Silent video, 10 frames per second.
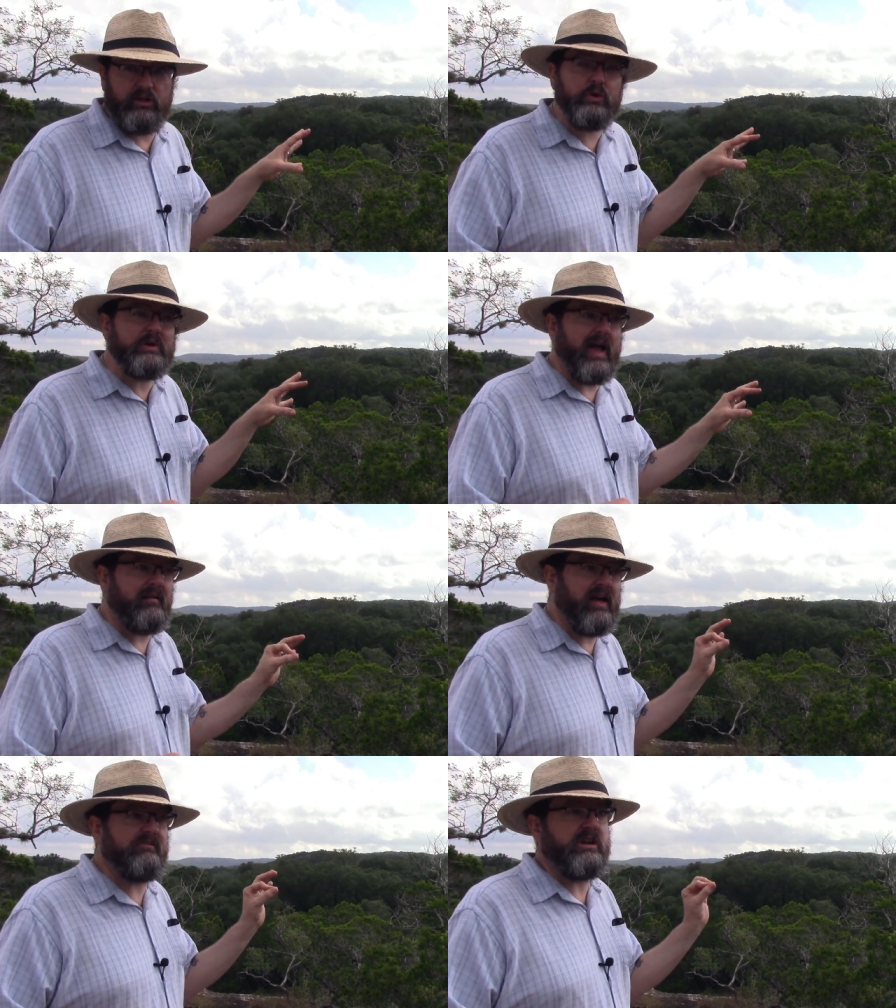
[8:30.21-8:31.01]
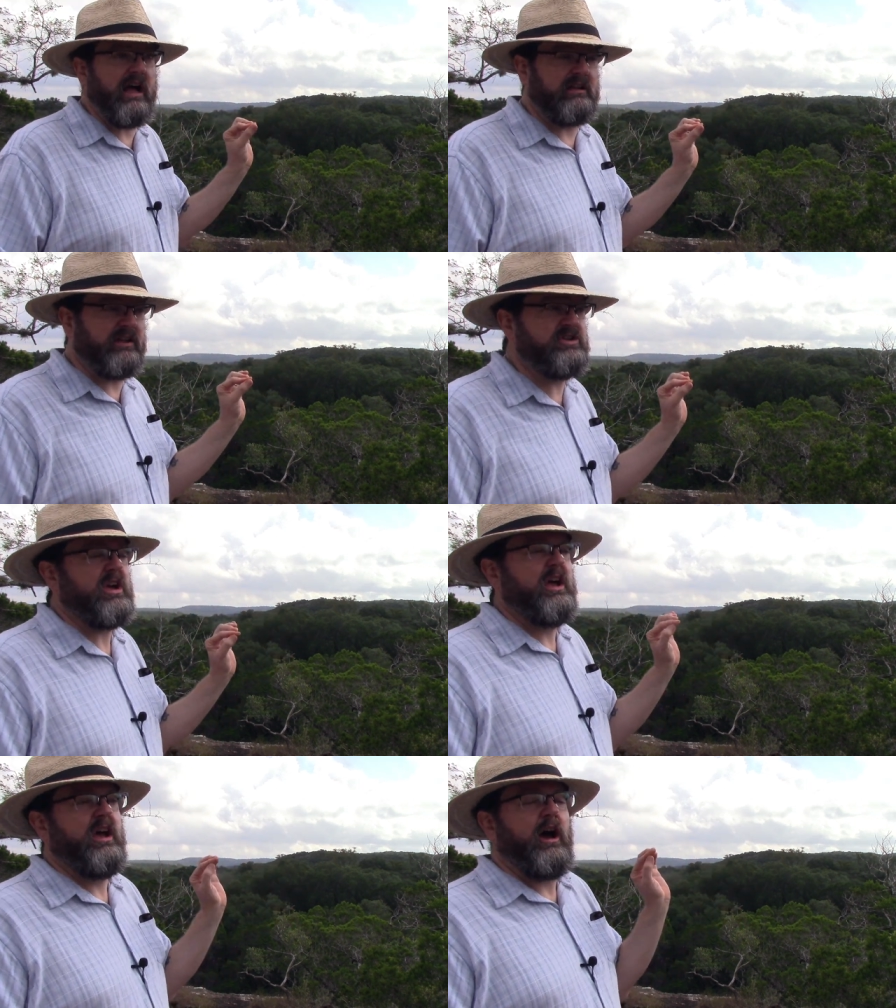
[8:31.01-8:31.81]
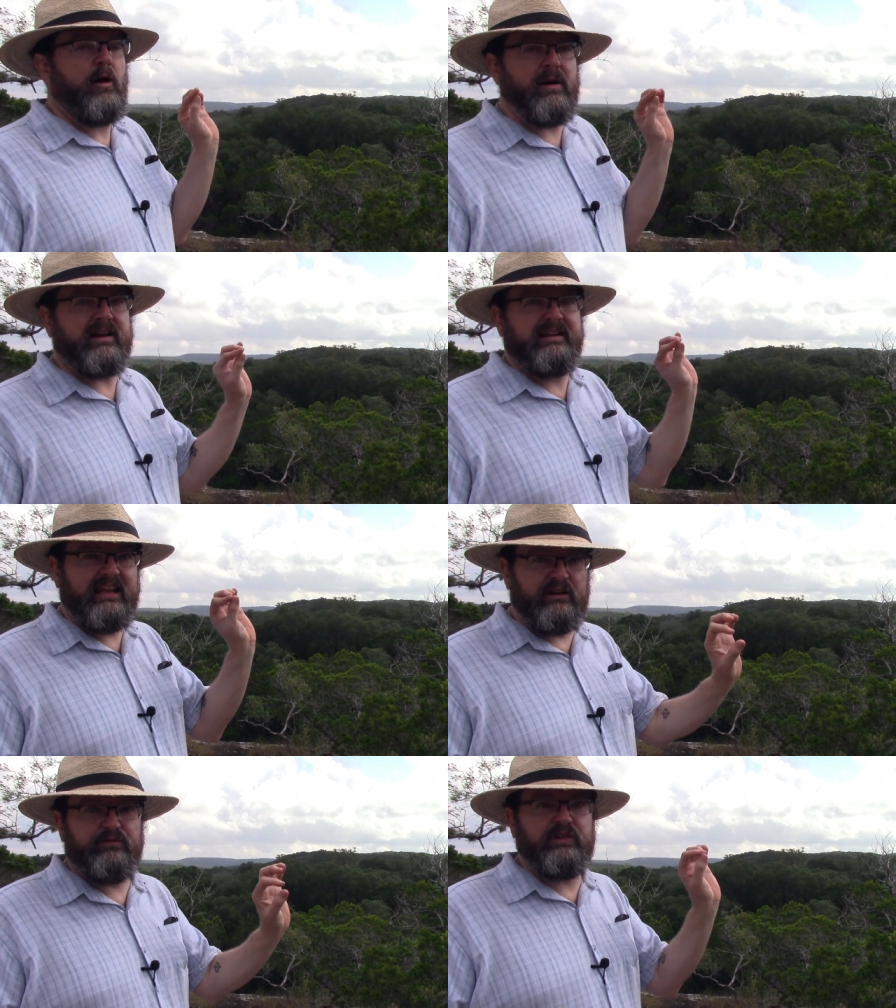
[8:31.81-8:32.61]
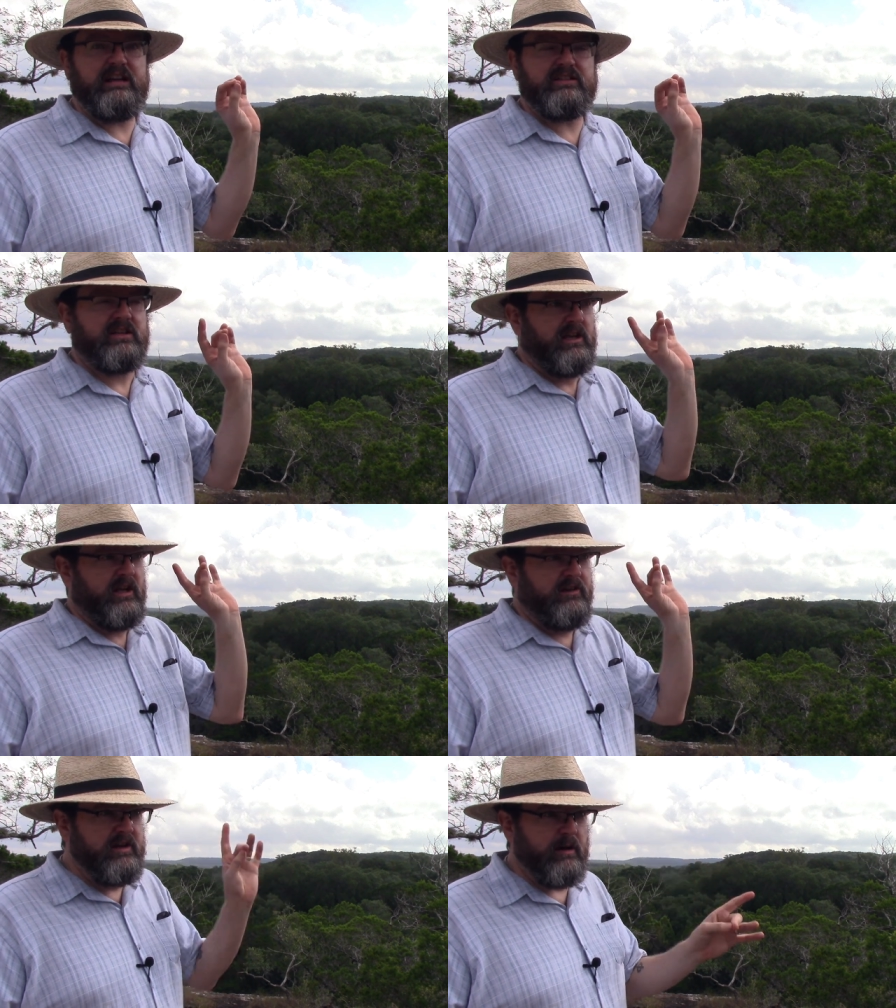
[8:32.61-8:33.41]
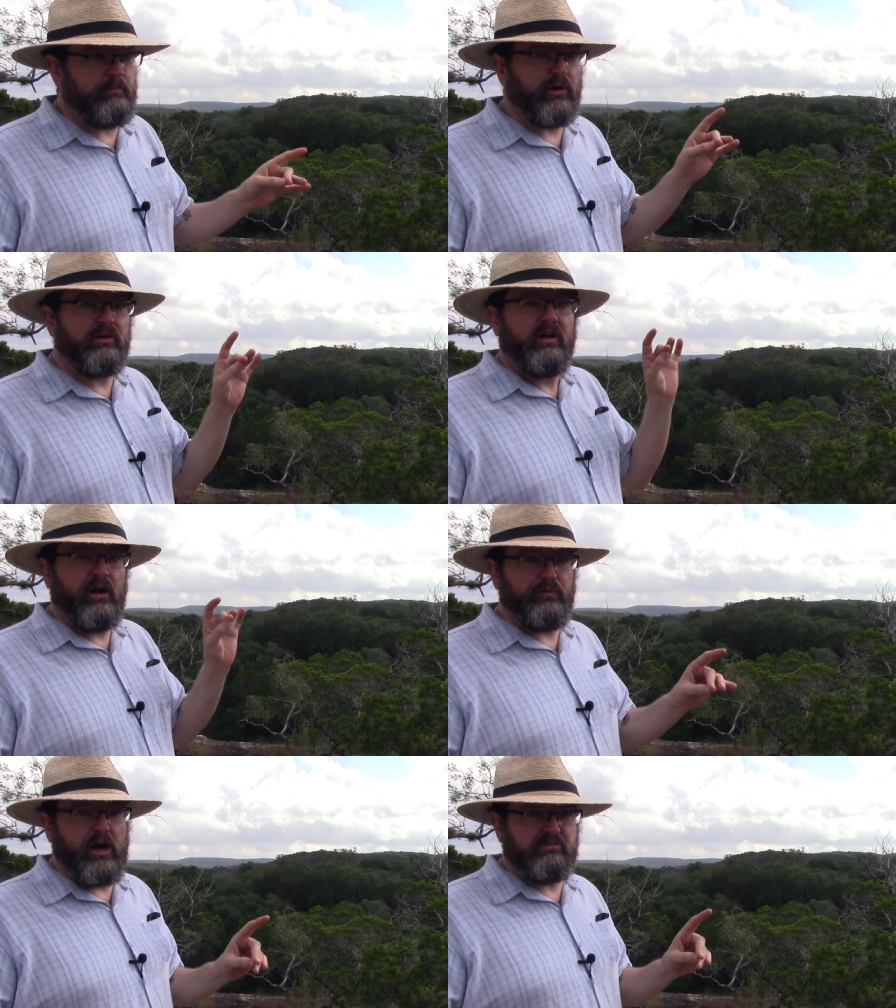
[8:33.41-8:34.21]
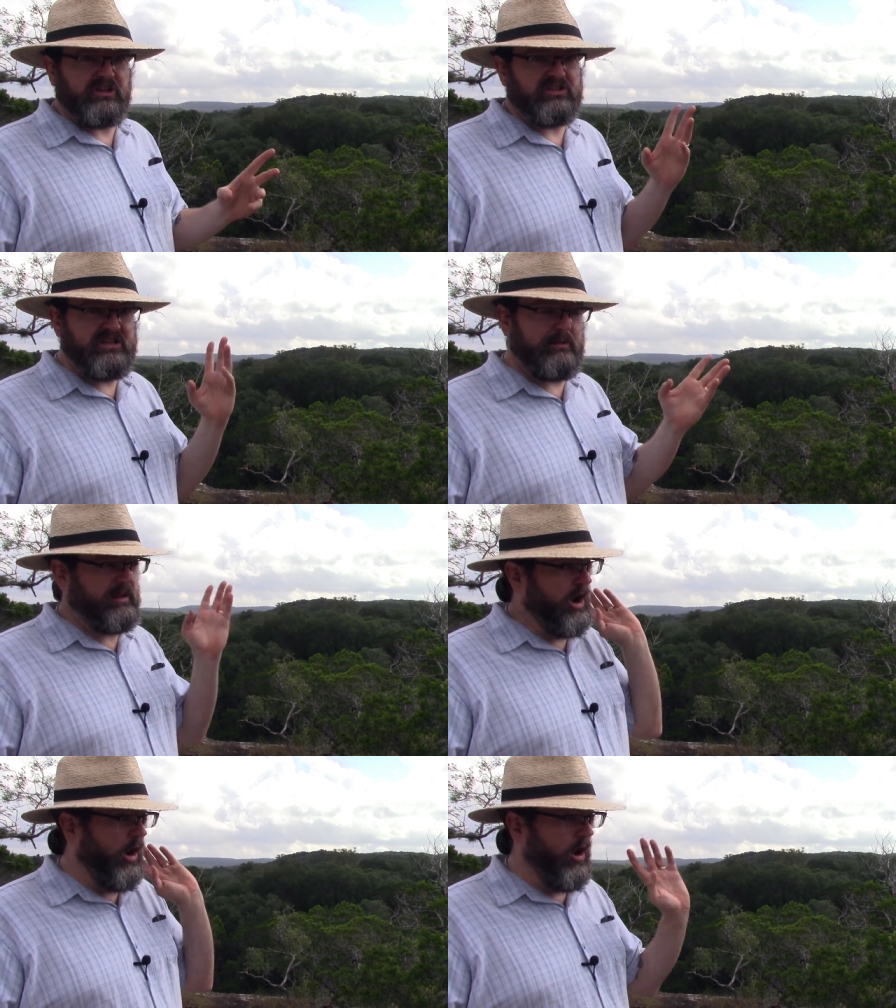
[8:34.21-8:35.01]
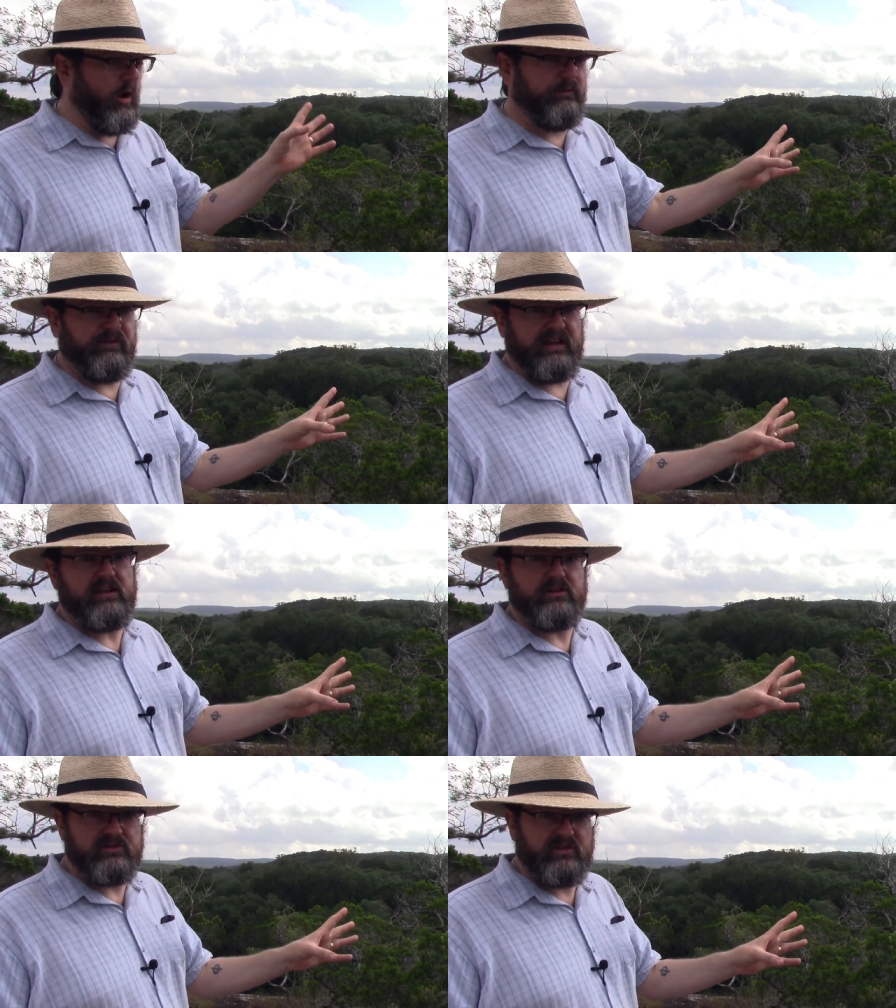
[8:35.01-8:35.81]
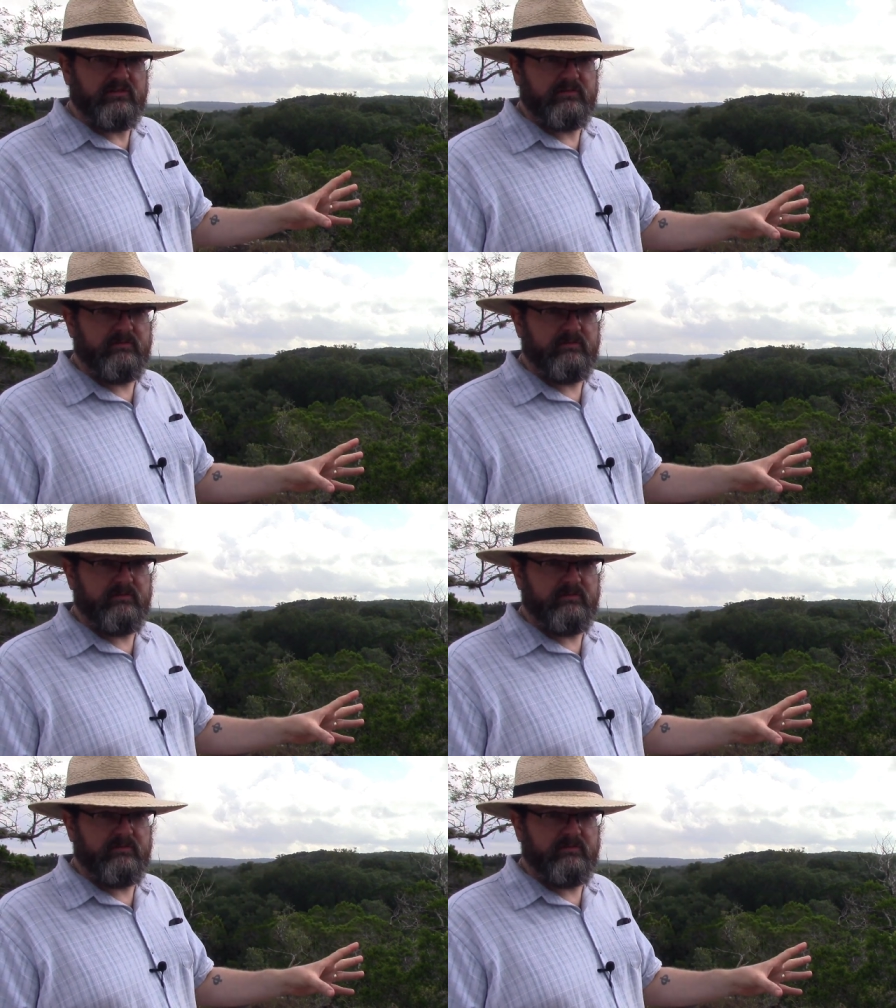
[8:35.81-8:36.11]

You now have knowledge about an infinite number of objects, namely all figures.